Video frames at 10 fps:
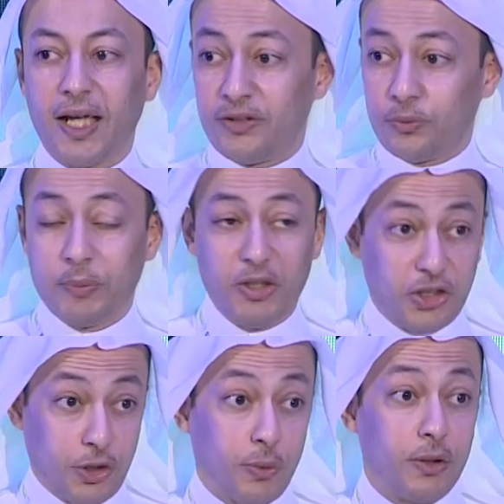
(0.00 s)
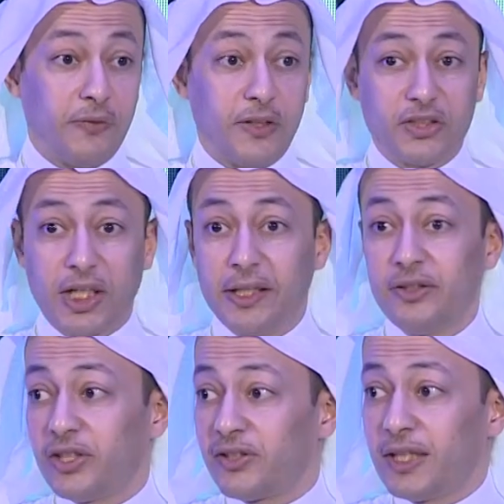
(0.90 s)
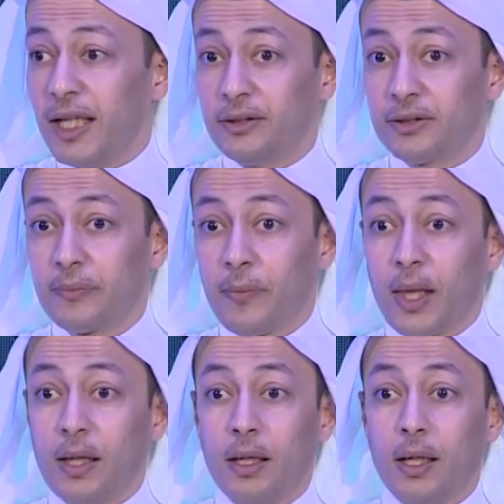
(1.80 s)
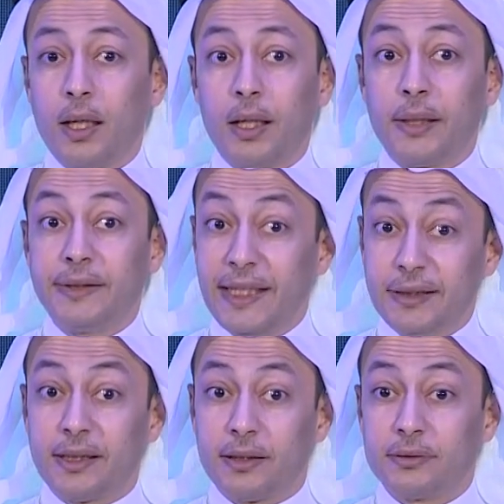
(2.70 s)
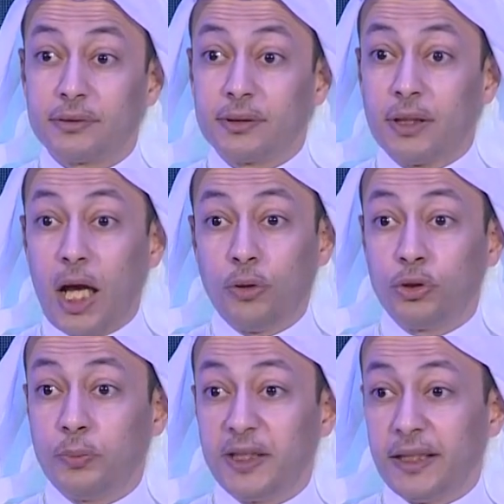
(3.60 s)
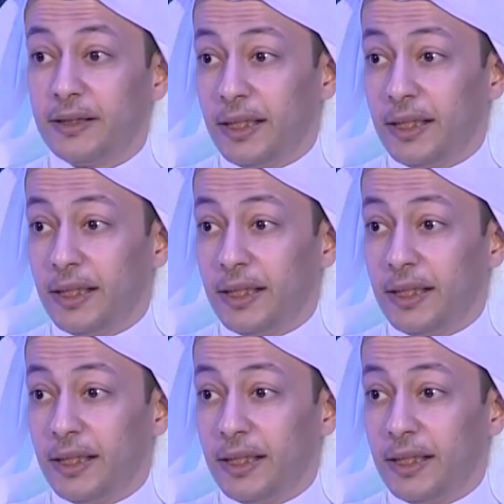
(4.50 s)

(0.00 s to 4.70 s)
As we mentioned, one of the challenges that data, how to obtain